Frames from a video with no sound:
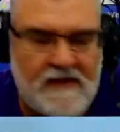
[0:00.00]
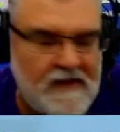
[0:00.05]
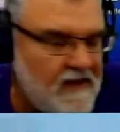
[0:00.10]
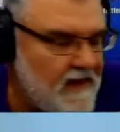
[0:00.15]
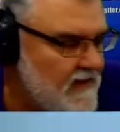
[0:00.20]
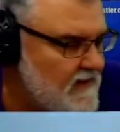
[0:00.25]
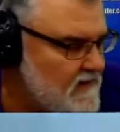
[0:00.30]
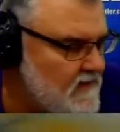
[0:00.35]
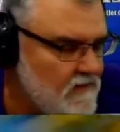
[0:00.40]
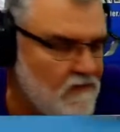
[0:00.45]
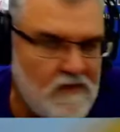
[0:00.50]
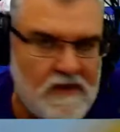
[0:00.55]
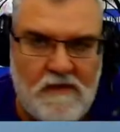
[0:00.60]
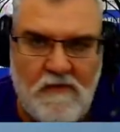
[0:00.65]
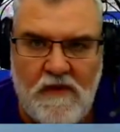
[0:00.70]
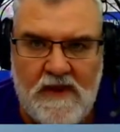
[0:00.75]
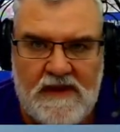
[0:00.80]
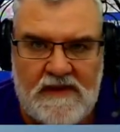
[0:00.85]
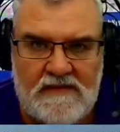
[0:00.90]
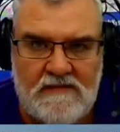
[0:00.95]
That's the only
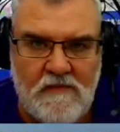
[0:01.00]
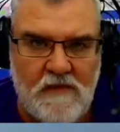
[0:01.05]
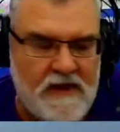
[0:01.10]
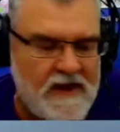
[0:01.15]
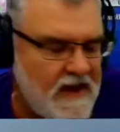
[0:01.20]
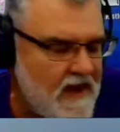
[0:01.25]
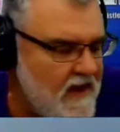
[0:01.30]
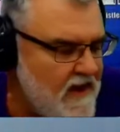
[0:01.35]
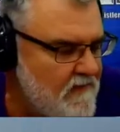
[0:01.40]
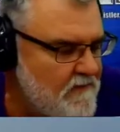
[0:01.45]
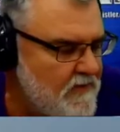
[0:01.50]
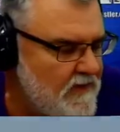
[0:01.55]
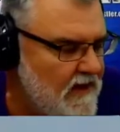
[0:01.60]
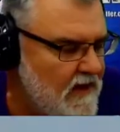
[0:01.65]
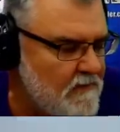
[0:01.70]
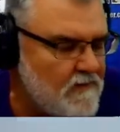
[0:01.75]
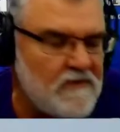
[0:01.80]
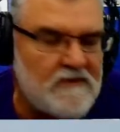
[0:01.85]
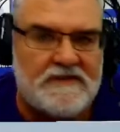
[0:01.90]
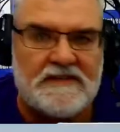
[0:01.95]
way, way I have been
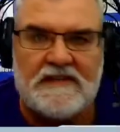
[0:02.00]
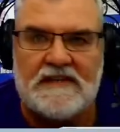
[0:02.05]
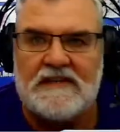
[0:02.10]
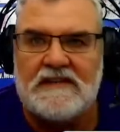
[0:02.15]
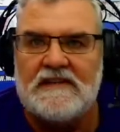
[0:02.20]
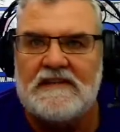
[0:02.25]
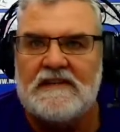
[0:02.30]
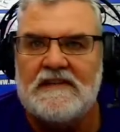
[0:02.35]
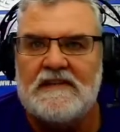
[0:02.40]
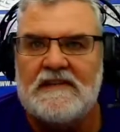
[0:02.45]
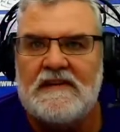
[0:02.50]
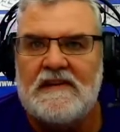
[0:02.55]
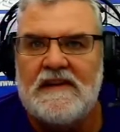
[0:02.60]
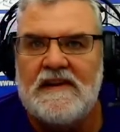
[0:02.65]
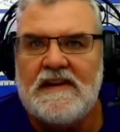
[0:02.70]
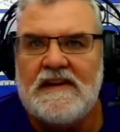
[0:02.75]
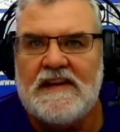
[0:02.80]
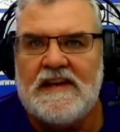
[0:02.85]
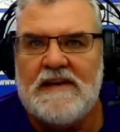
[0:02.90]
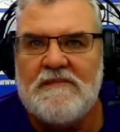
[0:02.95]
able to
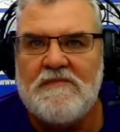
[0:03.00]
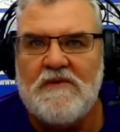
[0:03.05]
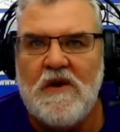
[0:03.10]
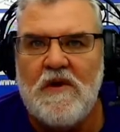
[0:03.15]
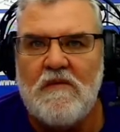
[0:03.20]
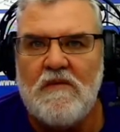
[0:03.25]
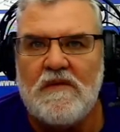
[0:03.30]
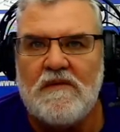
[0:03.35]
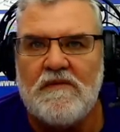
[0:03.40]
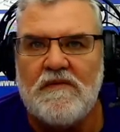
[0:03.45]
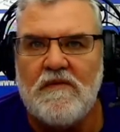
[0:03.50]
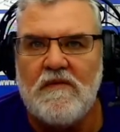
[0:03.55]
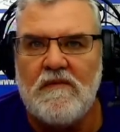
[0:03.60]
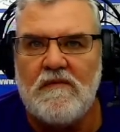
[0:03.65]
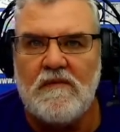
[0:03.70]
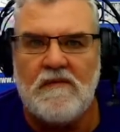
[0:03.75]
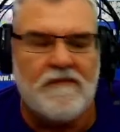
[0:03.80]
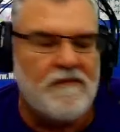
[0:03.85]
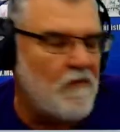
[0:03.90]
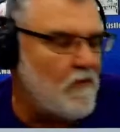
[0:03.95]
keep going for
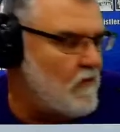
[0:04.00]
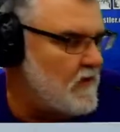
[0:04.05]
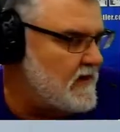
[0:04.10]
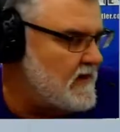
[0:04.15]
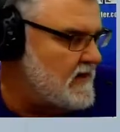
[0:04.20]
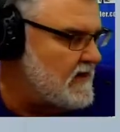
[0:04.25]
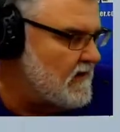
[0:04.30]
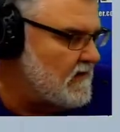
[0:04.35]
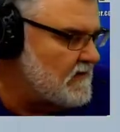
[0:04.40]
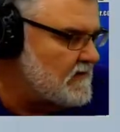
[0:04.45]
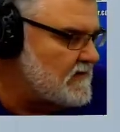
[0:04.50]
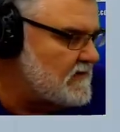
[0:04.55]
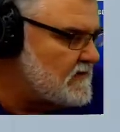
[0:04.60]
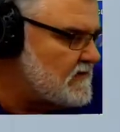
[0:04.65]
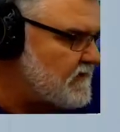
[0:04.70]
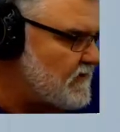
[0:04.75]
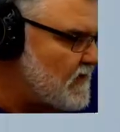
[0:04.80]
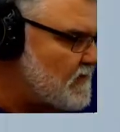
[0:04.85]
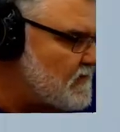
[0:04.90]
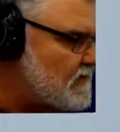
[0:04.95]
over 40 years is
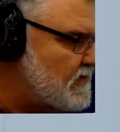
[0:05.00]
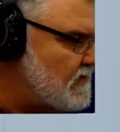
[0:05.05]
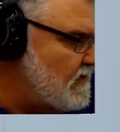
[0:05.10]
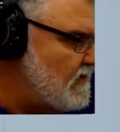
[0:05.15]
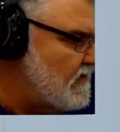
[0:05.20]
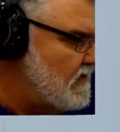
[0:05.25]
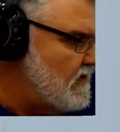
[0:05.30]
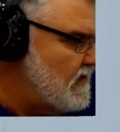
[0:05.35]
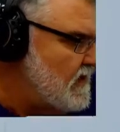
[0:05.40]
from your